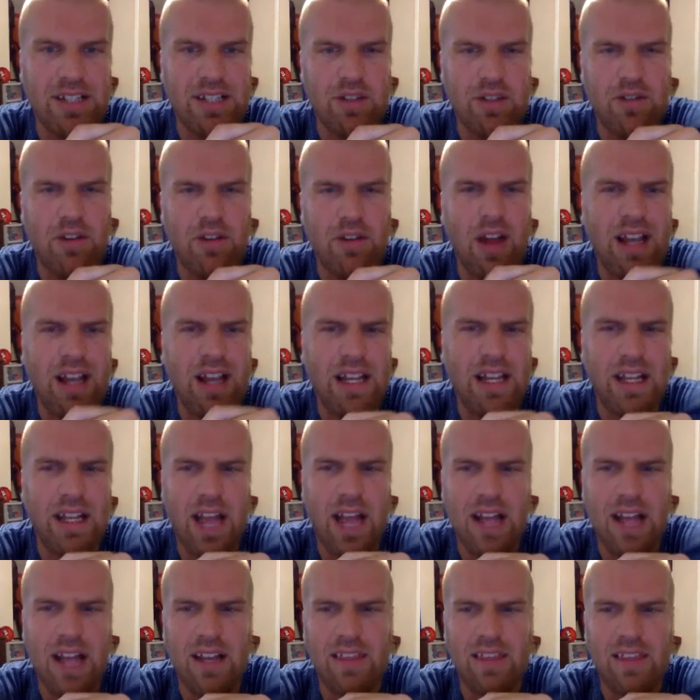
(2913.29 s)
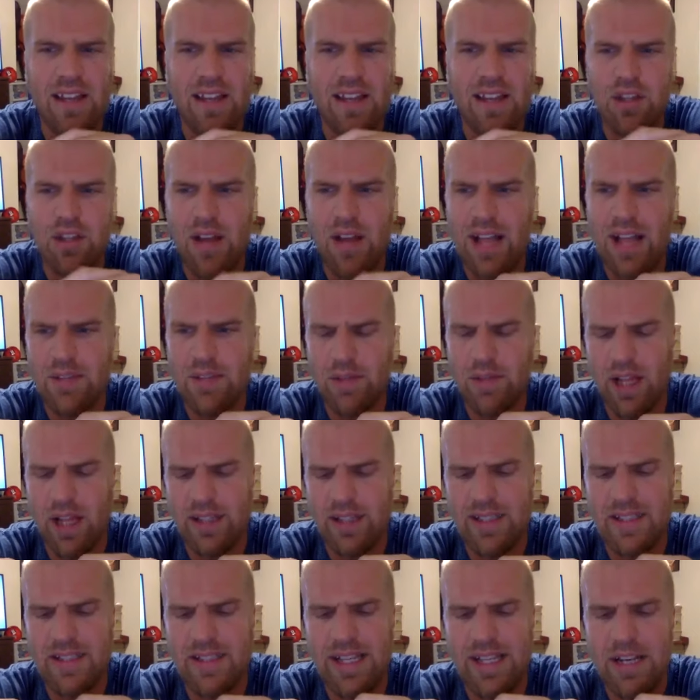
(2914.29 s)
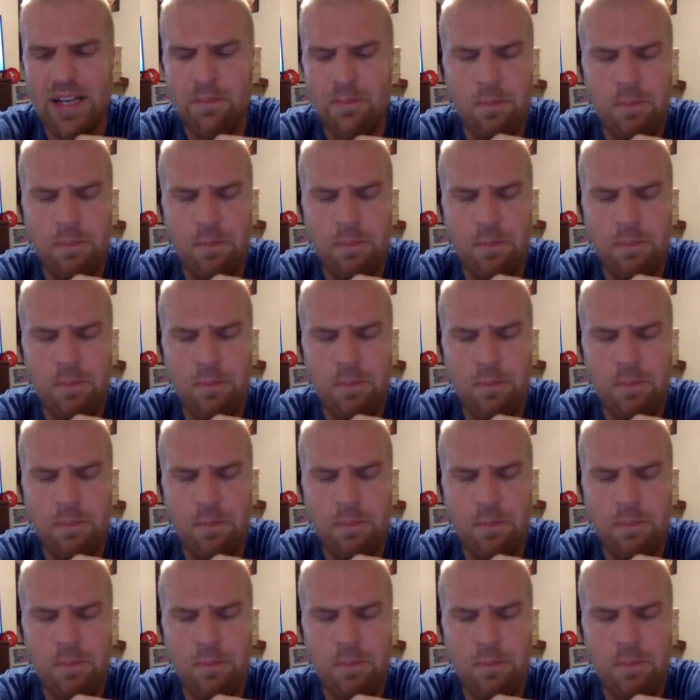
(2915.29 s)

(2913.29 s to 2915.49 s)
So are there any kind of things you guys would like to see?